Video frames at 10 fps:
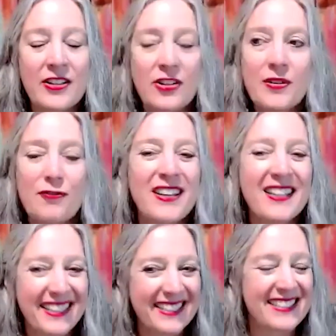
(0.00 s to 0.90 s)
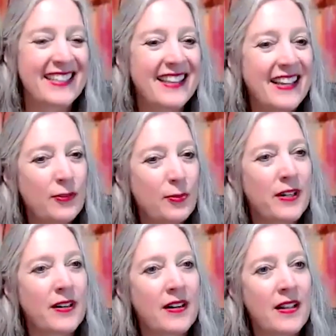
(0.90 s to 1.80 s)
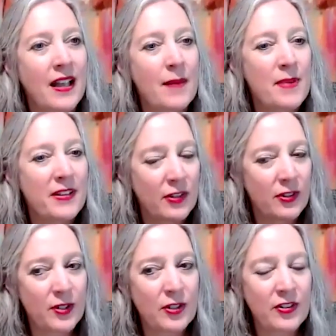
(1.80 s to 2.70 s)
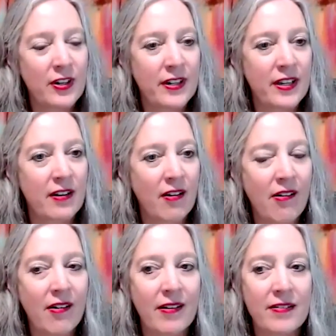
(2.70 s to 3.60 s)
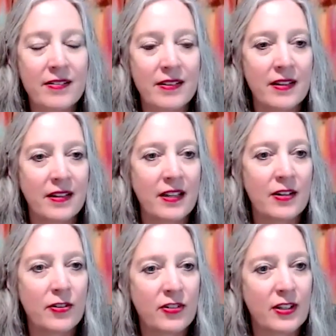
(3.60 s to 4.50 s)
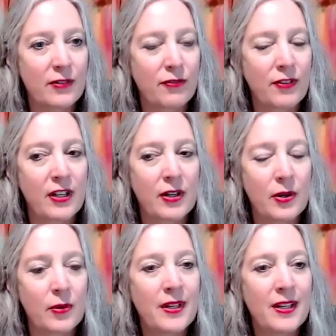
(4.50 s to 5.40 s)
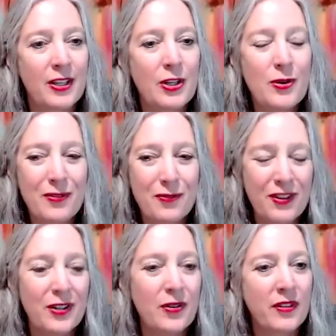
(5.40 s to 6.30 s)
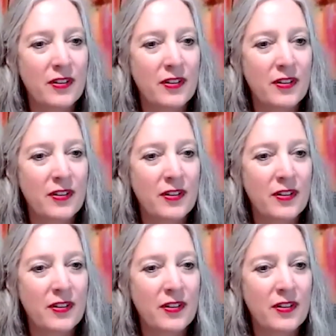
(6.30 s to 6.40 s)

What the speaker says: you can feel it, and that's where, so you're talking heart and energy and flow. You can feel the